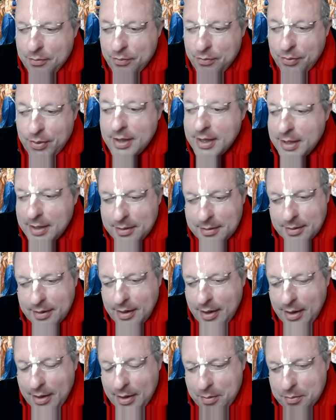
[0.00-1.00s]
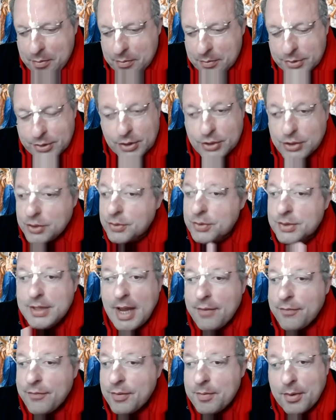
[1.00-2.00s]
really seduced
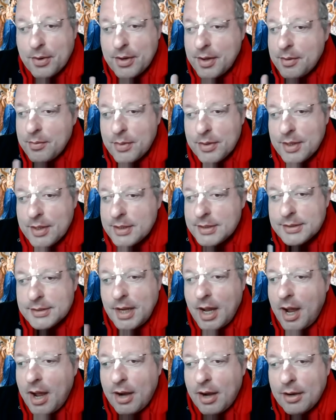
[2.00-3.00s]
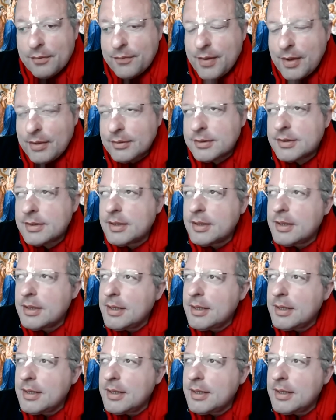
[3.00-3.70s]
everybody with his heartfelt